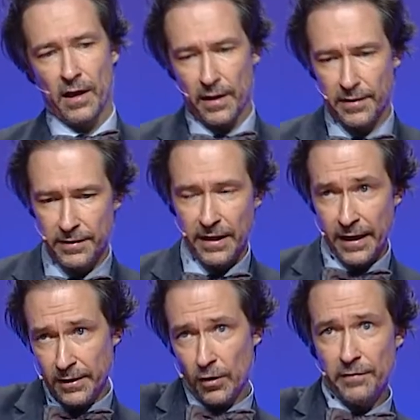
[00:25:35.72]
Then the
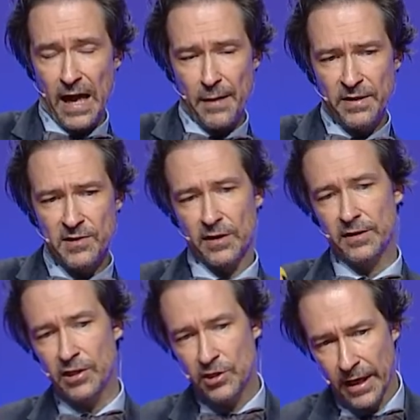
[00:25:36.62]
handoff happens.
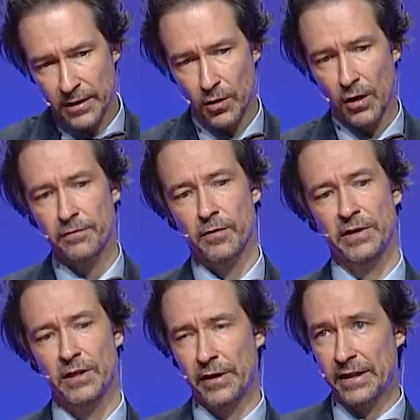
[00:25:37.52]
At each handoff,
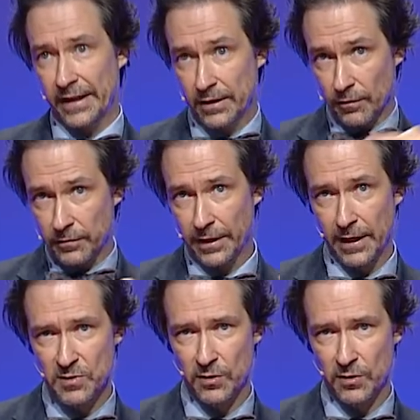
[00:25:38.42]
we create handoff claims.